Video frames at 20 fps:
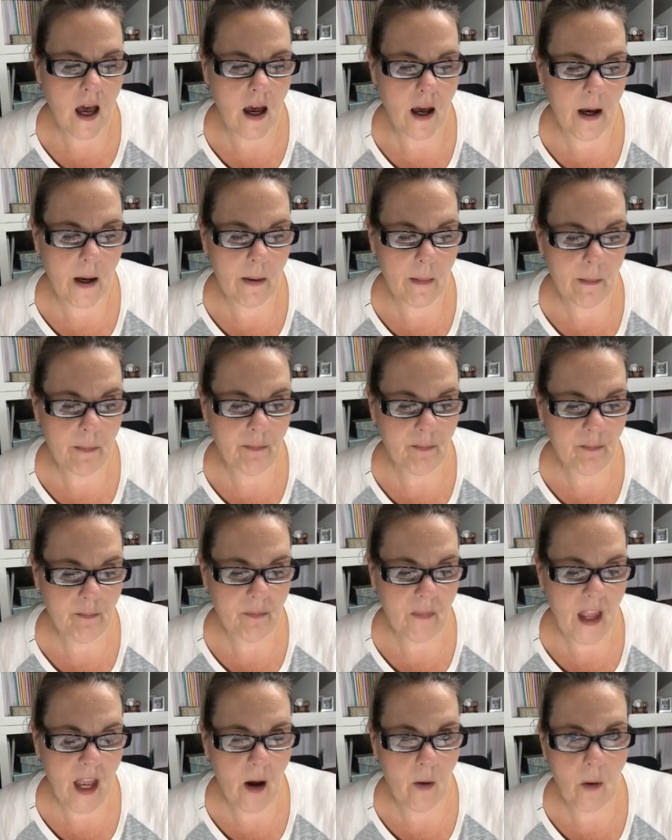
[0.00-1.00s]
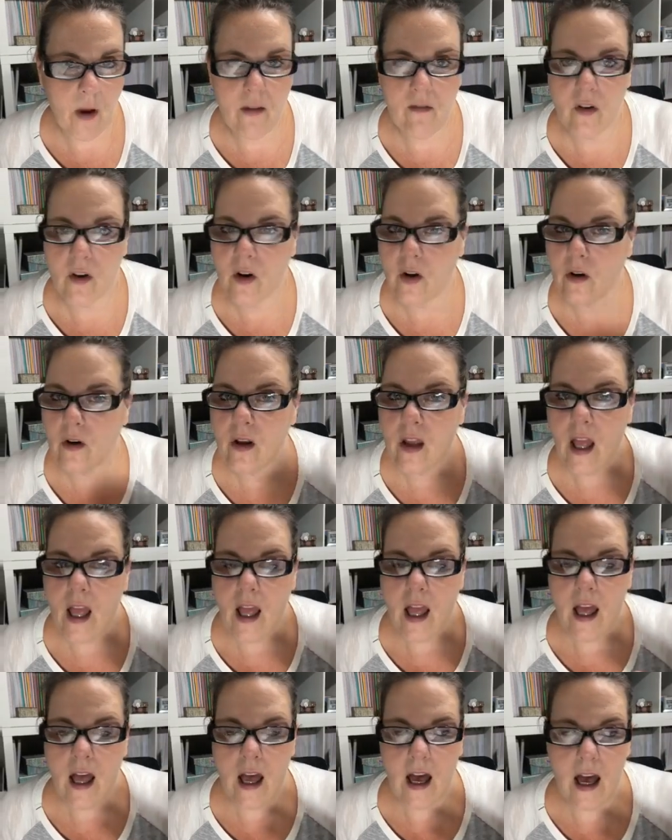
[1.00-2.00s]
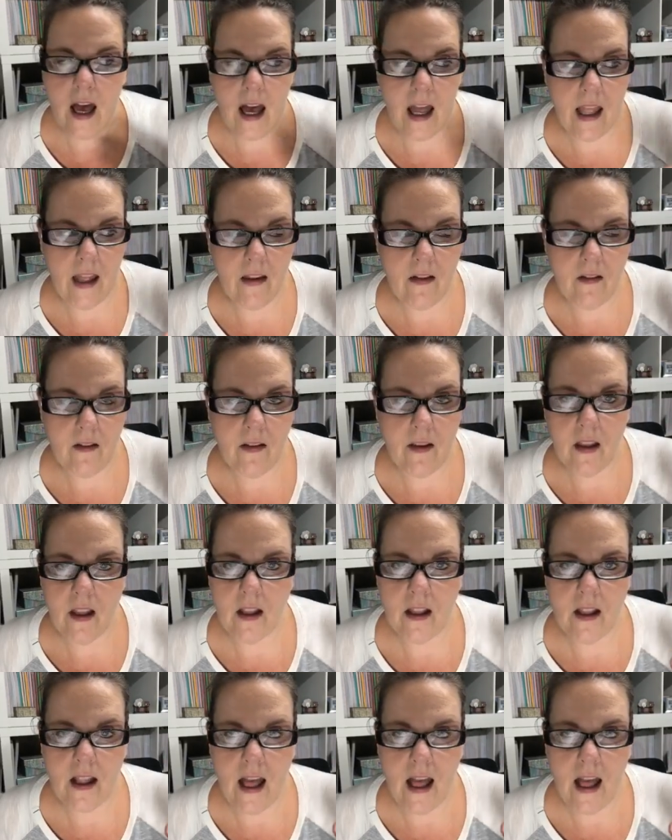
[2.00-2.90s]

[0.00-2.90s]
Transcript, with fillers: Um, however, I